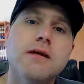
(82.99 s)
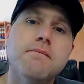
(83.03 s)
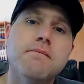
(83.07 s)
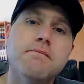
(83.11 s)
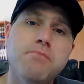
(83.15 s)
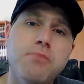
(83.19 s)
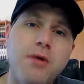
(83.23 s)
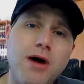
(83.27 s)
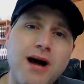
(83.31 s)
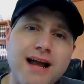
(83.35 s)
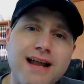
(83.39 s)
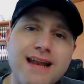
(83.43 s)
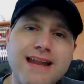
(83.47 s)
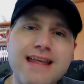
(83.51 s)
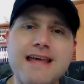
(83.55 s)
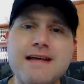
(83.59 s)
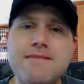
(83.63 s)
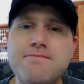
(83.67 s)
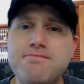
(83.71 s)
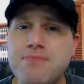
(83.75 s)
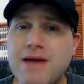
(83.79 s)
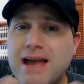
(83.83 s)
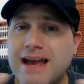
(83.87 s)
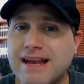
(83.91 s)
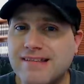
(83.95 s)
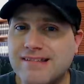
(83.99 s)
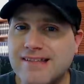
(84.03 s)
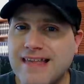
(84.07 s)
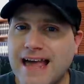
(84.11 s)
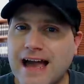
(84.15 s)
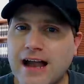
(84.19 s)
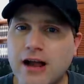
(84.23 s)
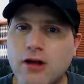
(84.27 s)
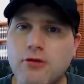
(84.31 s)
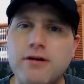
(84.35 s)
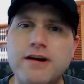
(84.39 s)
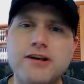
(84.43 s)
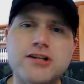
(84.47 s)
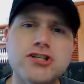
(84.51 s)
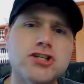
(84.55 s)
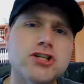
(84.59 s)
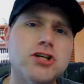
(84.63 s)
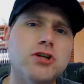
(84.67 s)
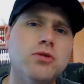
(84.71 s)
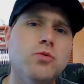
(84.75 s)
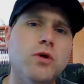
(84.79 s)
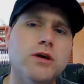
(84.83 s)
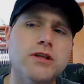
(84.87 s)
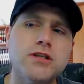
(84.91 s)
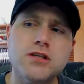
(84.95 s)
But it begs that
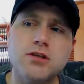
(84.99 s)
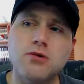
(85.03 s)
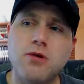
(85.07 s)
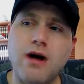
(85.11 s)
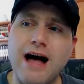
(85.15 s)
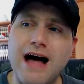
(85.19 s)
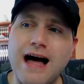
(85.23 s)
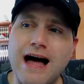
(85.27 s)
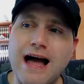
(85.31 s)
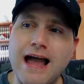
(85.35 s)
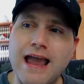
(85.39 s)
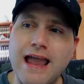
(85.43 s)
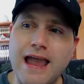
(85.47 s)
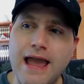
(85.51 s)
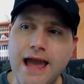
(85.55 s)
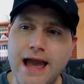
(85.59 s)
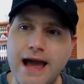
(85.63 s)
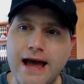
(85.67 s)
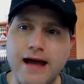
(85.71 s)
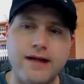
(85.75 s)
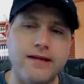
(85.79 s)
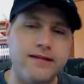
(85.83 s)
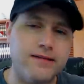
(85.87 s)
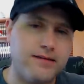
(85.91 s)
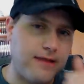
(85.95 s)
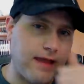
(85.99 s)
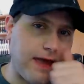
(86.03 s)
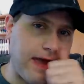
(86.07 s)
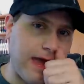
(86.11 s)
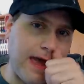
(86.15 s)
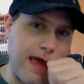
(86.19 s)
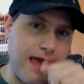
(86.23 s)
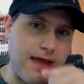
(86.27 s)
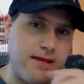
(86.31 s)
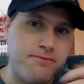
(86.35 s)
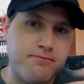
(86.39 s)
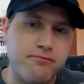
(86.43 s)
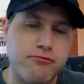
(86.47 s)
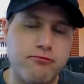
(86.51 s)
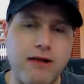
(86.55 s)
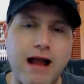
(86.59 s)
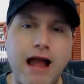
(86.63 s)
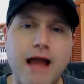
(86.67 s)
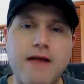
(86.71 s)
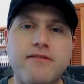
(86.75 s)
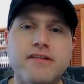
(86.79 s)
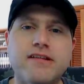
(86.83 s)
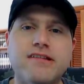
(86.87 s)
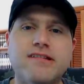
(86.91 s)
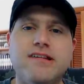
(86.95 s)
question what do I, as a
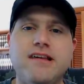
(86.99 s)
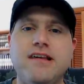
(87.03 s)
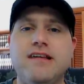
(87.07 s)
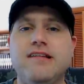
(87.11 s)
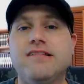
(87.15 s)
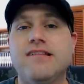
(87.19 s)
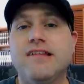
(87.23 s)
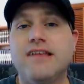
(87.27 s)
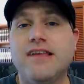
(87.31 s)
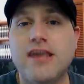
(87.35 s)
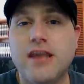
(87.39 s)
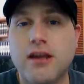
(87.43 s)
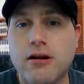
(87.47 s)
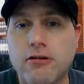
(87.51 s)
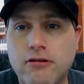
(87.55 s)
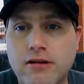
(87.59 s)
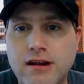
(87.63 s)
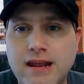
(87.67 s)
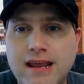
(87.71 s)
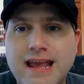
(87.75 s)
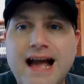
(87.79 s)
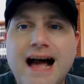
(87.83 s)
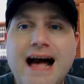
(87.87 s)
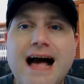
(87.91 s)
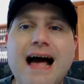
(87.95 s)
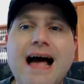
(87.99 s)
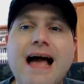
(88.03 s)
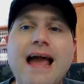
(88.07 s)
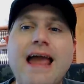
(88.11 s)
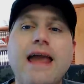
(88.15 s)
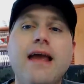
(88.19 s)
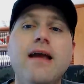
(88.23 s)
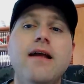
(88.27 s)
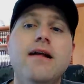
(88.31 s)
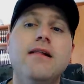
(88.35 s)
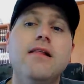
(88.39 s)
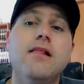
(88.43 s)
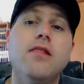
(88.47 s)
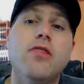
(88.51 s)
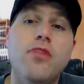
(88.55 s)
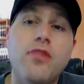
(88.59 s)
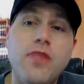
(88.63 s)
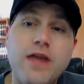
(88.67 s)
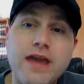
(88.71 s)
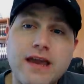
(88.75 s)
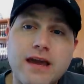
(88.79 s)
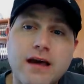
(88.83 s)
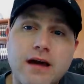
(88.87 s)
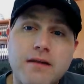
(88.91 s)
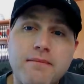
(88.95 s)
privacy security guy,
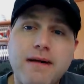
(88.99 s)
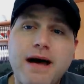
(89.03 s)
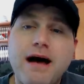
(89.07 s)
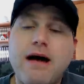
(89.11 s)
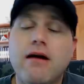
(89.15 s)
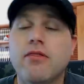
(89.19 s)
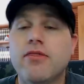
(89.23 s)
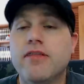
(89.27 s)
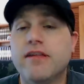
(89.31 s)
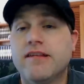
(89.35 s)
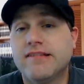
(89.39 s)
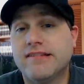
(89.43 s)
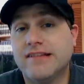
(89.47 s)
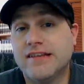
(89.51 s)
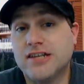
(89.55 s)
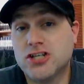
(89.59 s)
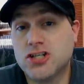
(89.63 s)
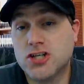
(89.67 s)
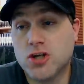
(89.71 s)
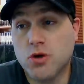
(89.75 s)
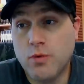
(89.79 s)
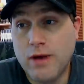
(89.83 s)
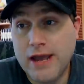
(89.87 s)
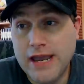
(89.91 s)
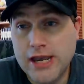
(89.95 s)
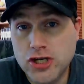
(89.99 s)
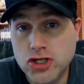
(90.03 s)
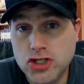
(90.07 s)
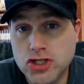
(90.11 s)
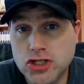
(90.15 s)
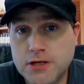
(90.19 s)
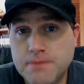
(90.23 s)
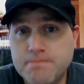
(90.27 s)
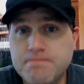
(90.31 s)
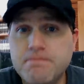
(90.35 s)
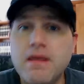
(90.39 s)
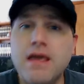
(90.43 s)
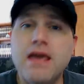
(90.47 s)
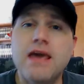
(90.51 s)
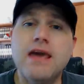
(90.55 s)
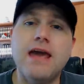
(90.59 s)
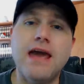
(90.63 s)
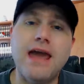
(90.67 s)
think about this situation?